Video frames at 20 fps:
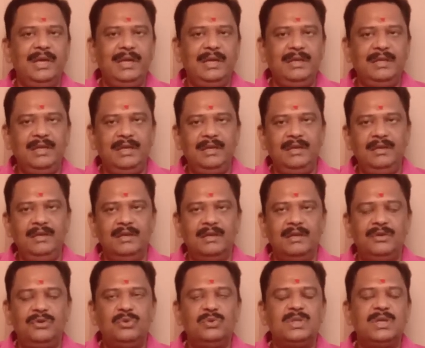in the
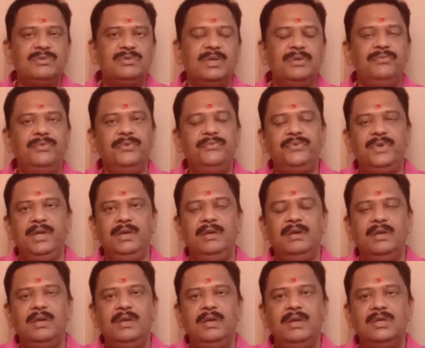year 2015.